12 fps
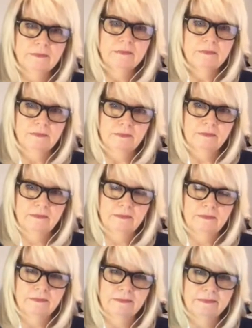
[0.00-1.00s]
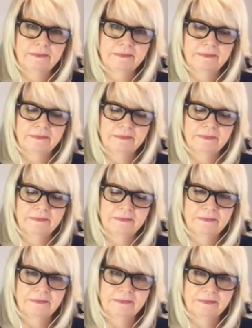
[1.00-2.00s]

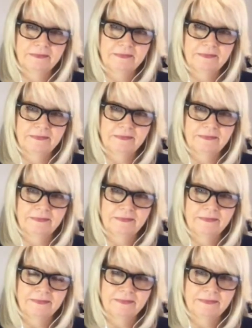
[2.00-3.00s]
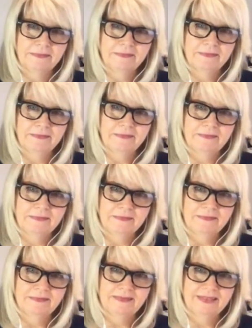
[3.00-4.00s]
The person shown says nothing.